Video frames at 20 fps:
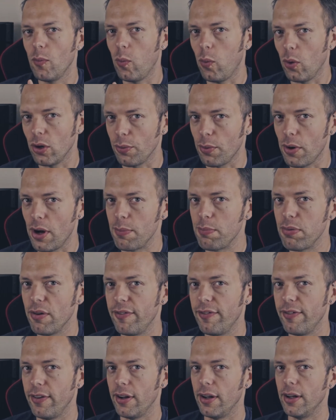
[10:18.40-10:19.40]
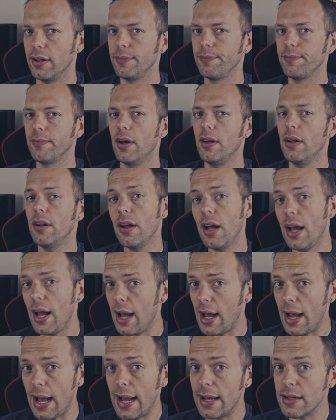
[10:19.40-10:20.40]
What do I prefer?
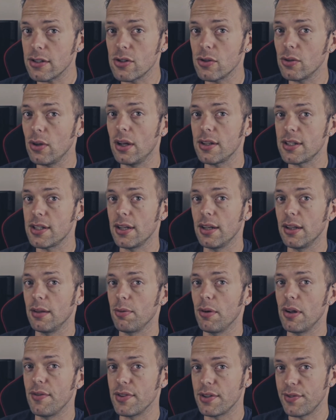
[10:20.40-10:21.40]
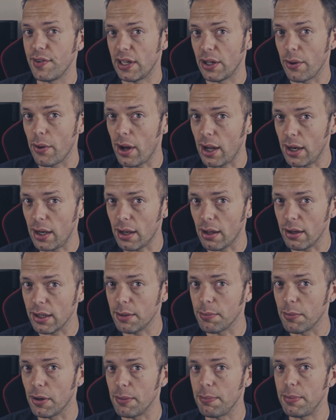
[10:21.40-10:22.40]
As I said in the previous video, I
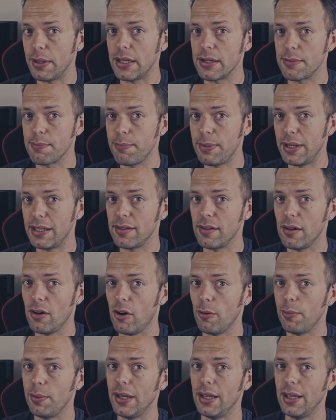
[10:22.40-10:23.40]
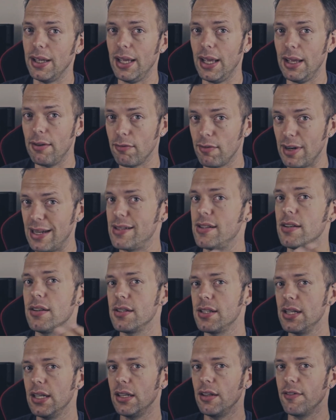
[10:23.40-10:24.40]
like my beer bitter, hoppy,
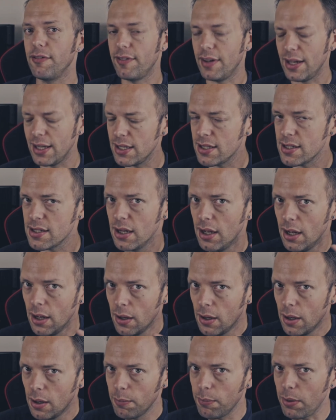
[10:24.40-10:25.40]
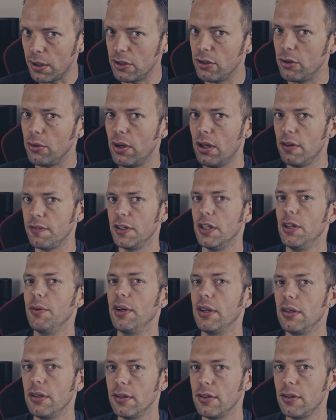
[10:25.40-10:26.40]
resinous in your face, but I do love a New
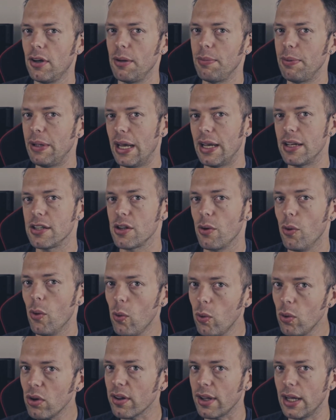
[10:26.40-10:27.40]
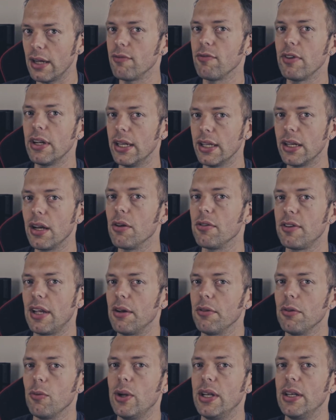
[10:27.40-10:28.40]
England IPA. So all of that really goes
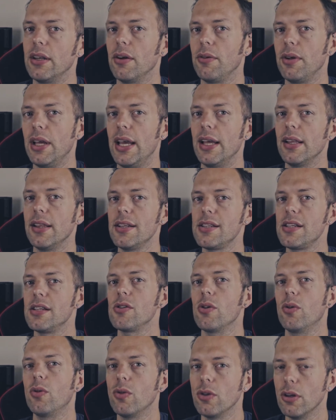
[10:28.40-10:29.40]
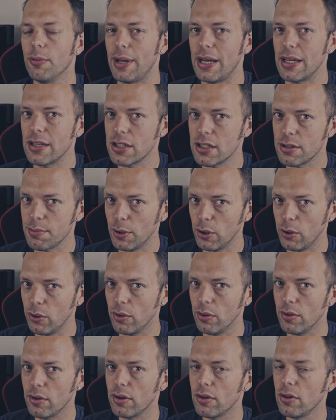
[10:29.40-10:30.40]
out the window here. This is all about
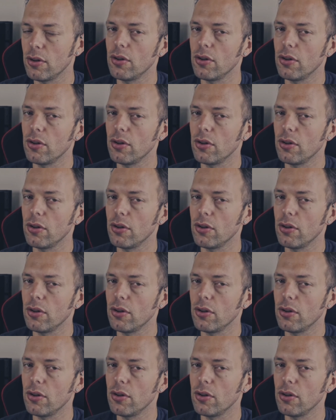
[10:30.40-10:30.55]
smooth,